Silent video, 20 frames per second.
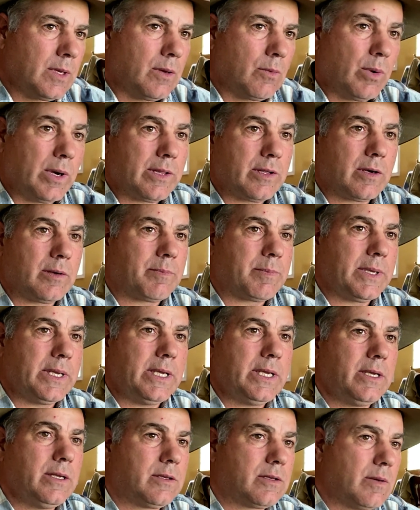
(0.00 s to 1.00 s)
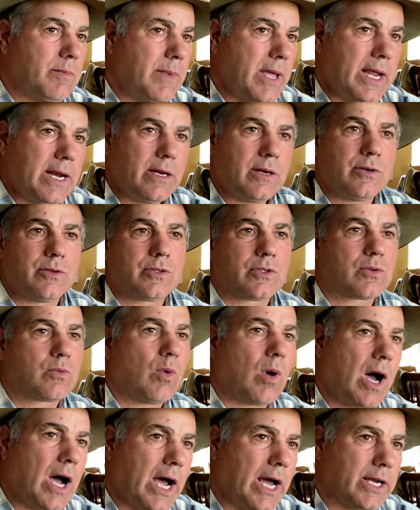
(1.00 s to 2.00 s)
whether it be tomatoes,
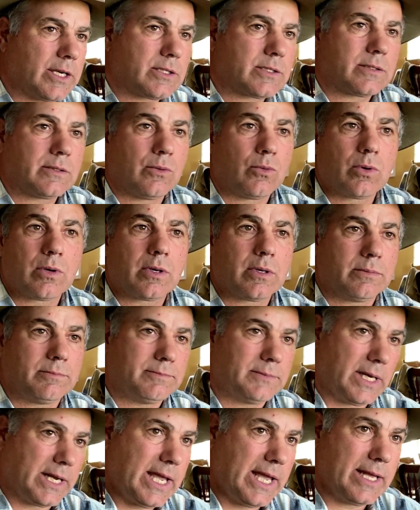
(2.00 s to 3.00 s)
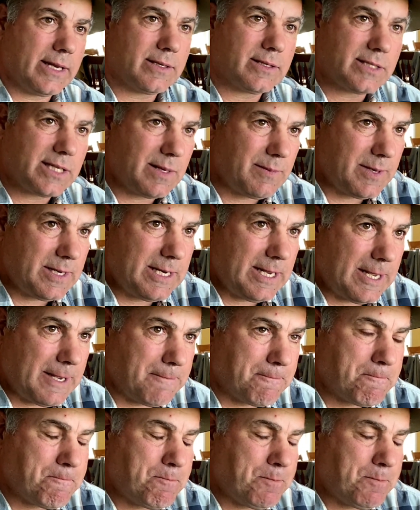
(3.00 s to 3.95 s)
squash, or again, CBD.